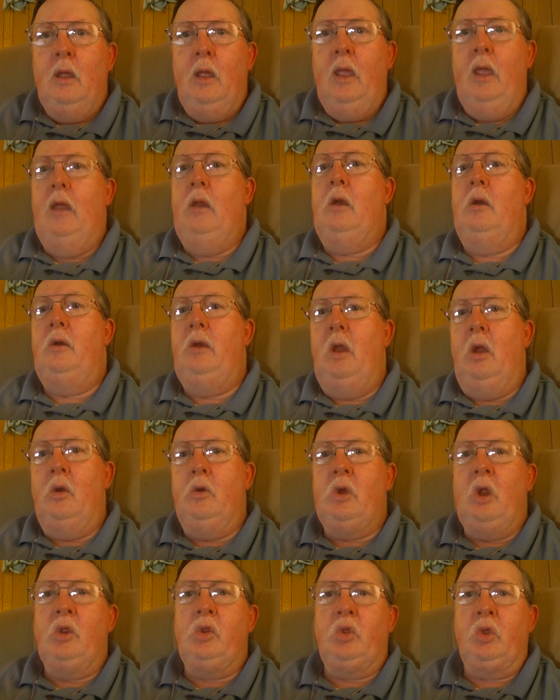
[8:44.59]
in a
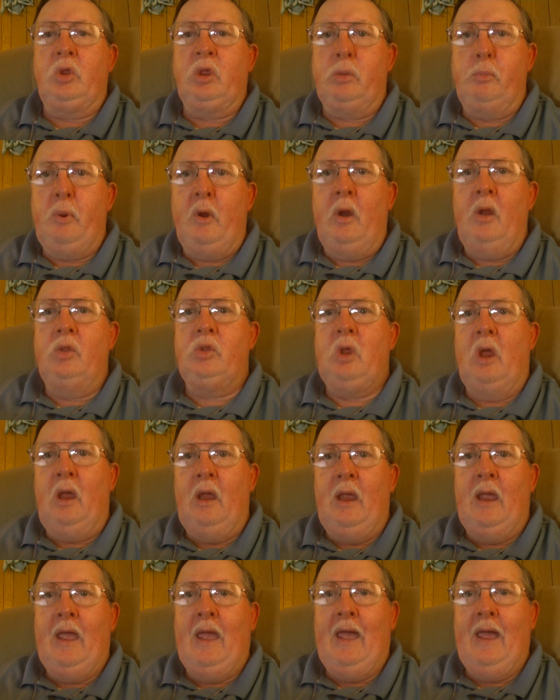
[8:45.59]
near-death experience
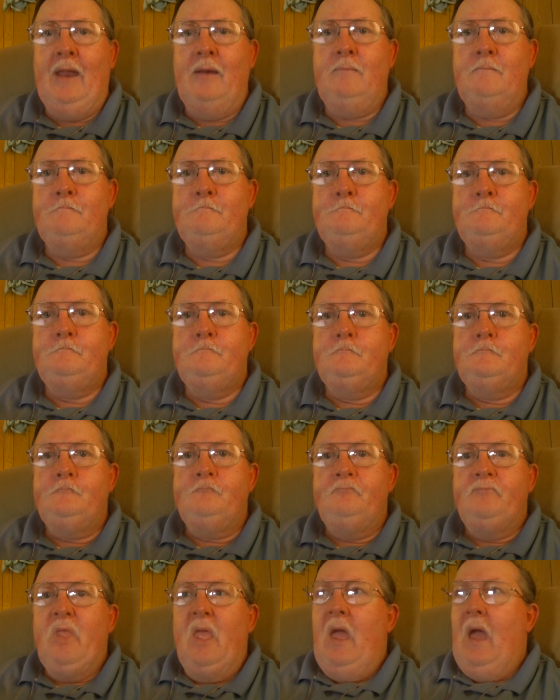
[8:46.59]
I had.
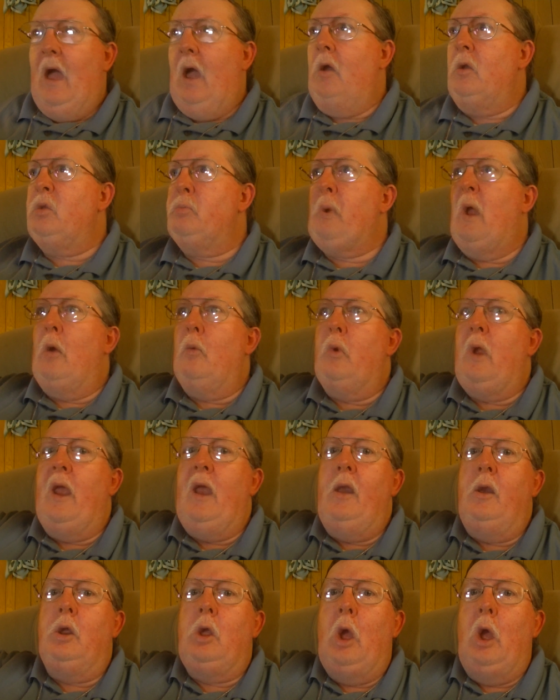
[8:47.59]
I was about
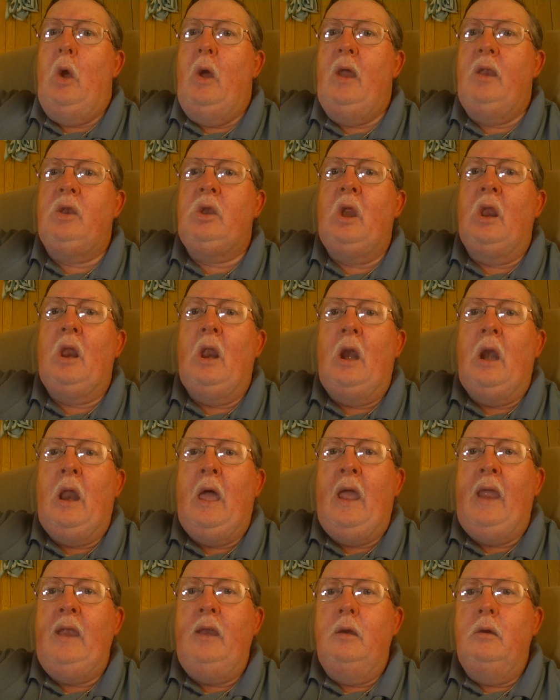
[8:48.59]
ready to go into the
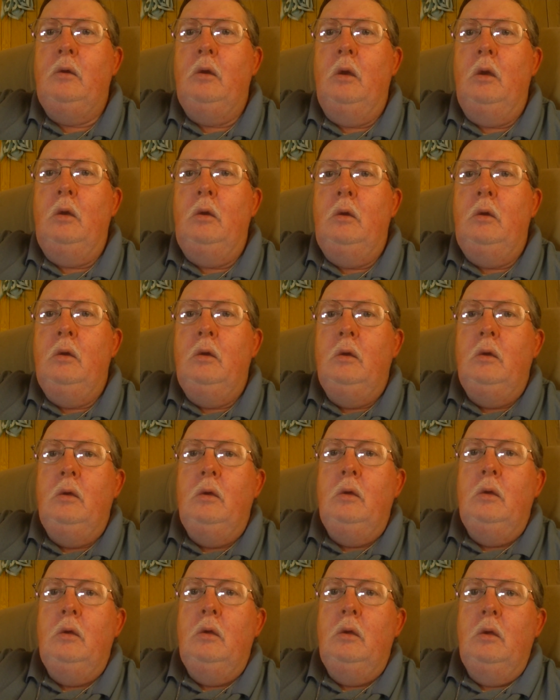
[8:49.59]
light.
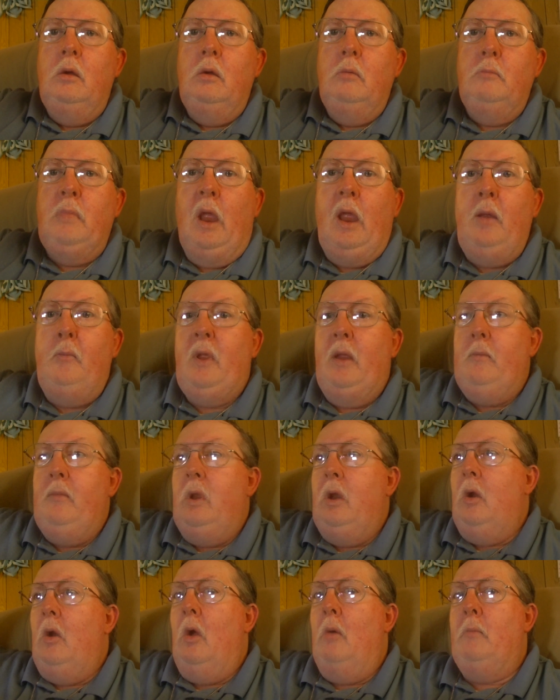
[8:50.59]
Maybe,
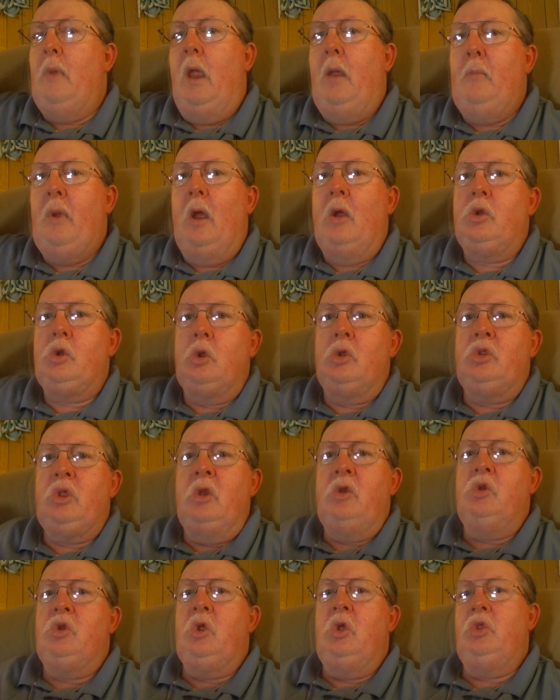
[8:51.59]
you know, maybe I should have
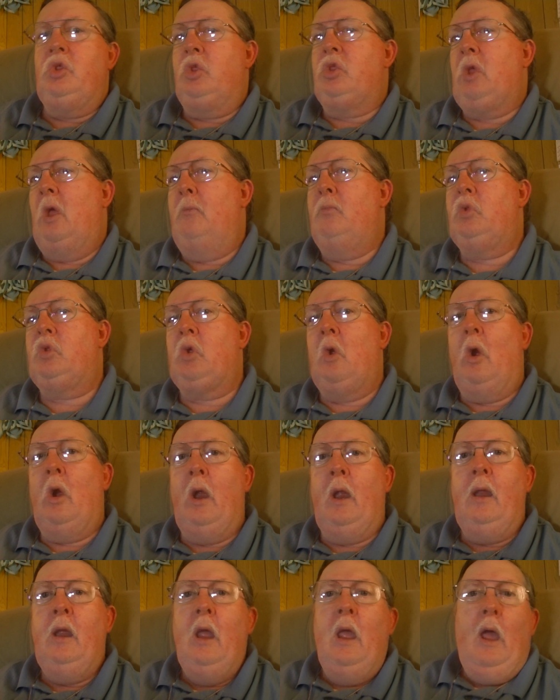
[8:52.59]
said, Jesus, I'm
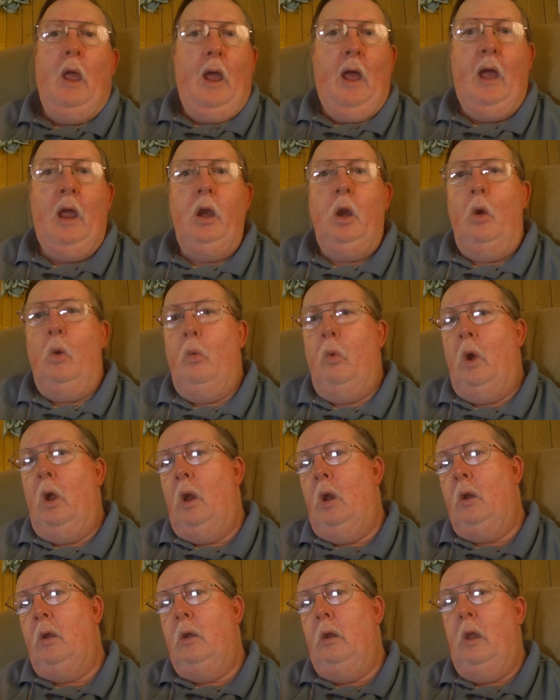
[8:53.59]
sorry. I don't
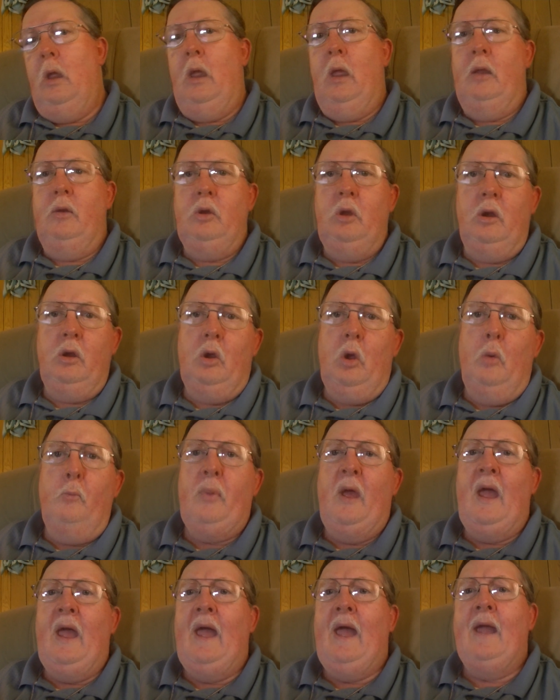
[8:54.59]
want to uh, go
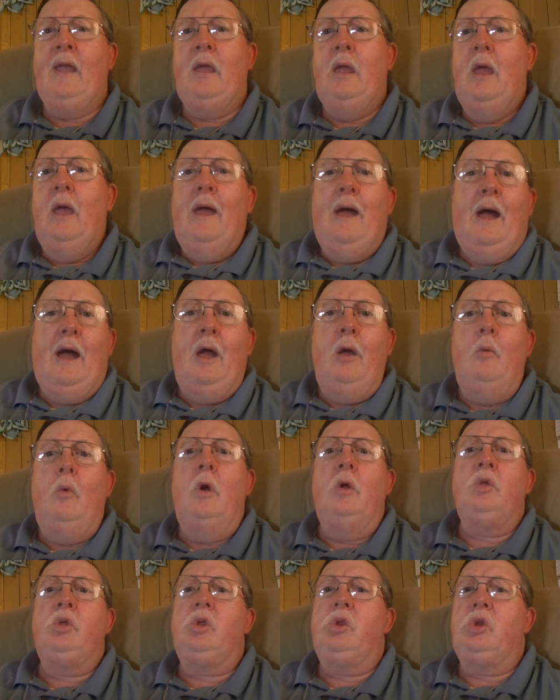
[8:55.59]
back. I
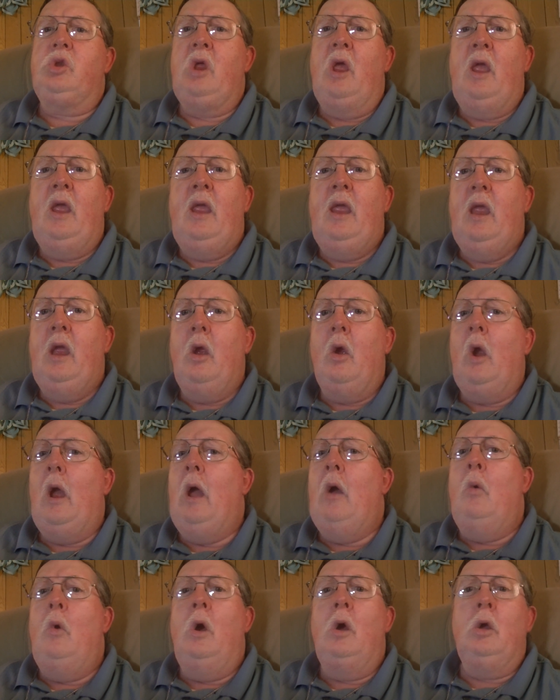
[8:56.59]
want to stay here.
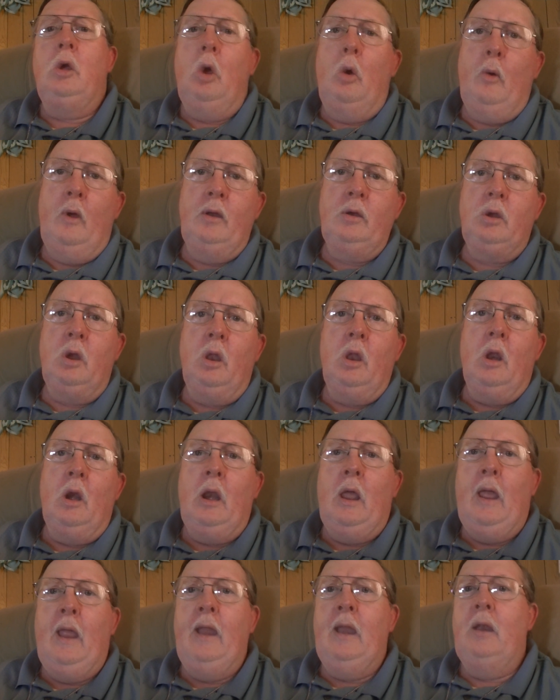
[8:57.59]
I want to go into the
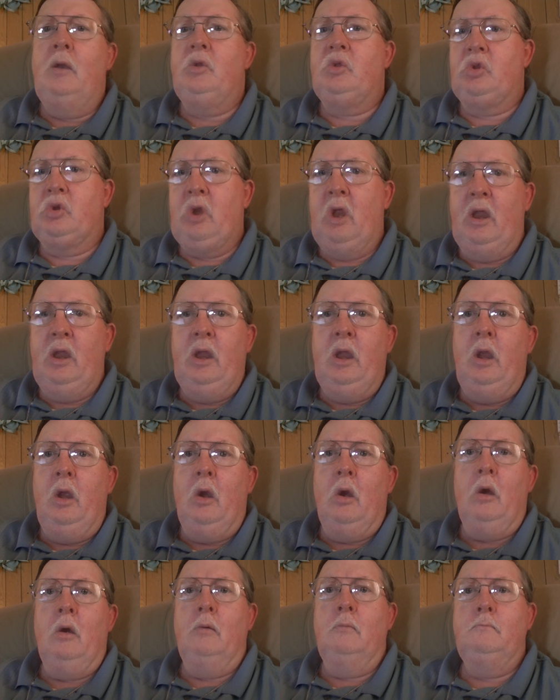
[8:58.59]
light and stay
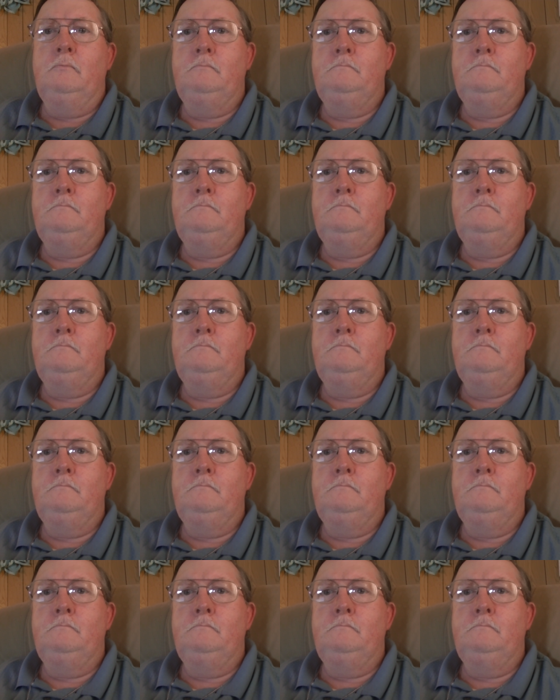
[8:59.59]
here.